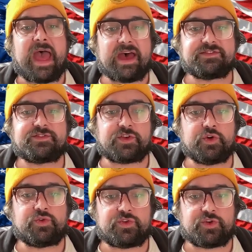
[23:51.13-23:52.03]

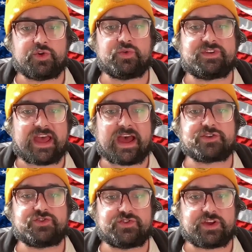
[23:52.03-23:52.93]

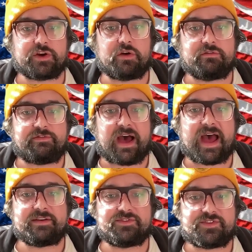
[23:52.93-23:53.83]

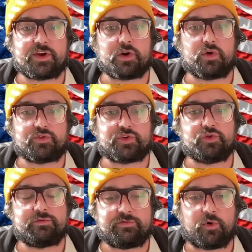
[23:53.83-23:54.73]

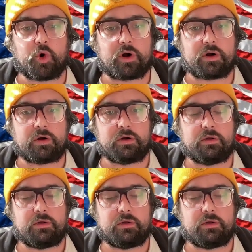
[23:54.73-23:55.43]
S22-05024.